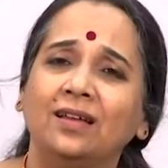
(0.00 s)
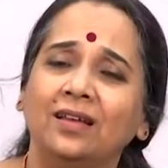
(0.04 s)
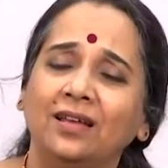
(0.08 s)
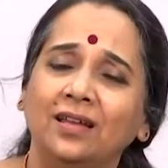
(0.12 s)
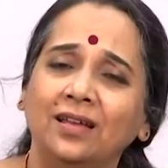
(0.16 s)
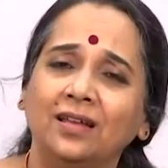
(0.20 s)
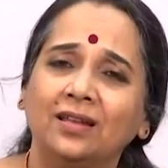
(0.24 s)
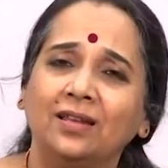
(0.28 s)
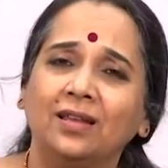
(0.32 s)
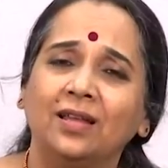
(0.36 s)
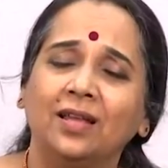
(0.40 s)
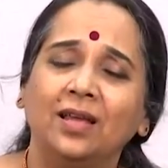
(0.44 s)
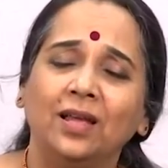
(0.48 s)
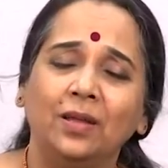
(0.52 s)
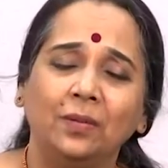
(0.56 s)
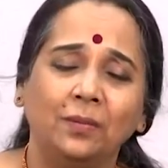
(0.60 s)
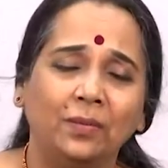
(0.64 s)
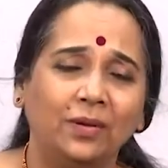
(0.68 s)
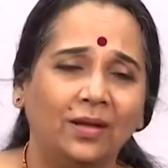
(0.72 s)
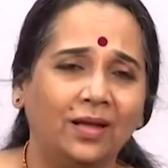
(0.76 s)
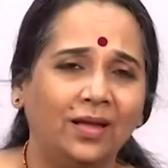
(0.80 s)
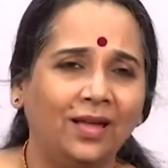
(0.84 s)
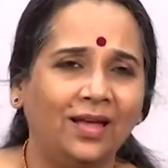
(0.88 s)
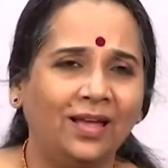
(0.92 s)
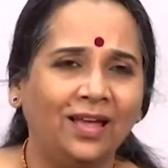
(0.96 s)
Again,
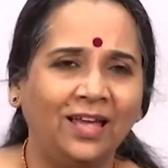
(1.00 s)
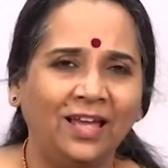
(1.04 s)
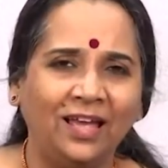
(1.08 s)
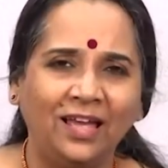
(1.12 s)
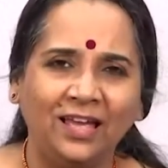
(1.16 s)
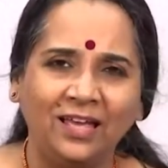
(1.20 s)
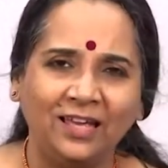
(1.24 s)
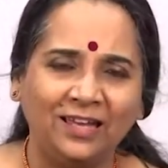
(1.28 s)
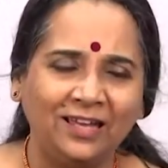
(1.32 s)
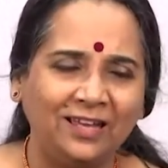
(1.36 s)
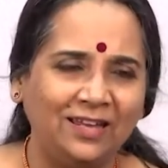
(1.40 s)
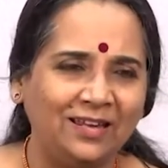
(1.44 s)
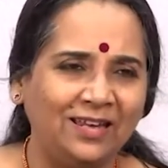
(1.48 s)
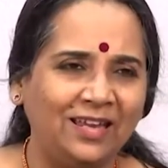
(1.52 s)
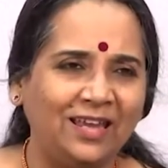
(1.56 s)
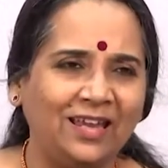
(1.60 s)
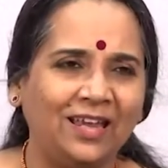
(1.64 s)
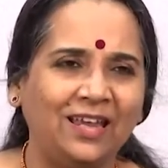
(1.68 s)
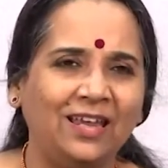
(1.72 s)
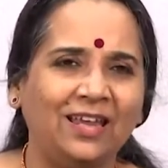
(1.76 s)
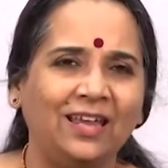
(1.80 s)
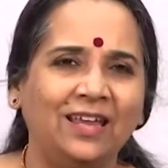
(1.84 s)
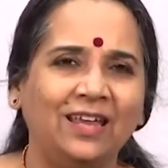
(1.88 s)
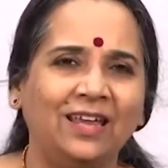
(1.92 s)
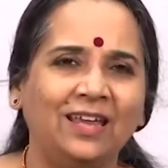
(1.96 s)
pa re
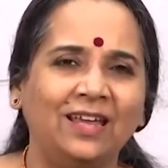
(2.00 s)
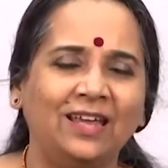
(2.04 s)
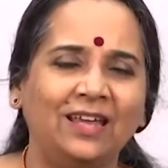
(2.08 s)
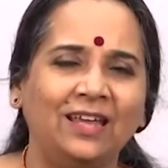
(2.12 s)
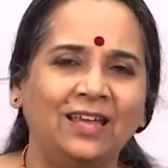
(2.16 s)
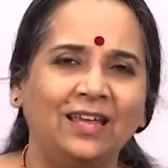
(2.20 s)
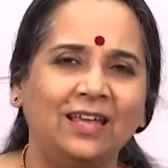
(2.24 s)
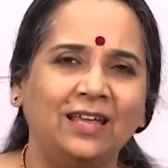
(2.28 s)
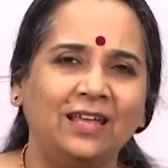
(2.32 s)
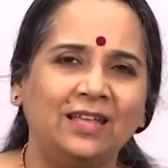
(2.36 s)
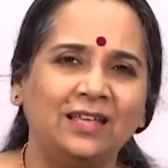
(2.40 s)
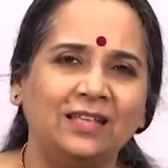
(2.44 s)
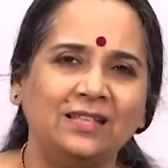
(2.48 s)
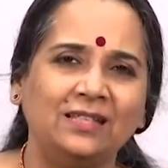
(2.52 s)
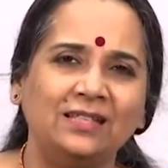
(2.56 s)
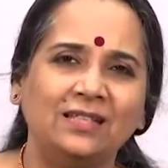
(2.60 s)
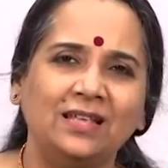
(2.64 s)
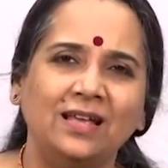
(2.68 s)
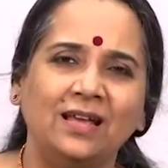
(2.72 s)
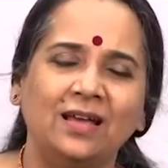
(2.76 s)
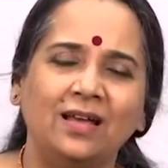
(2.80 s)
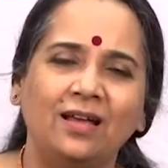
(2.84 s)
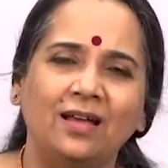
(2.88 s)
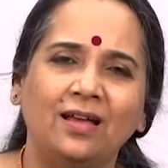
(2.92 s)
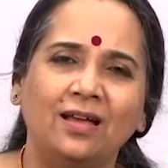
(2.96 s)

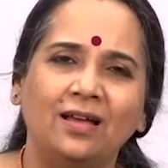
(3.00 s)
sa.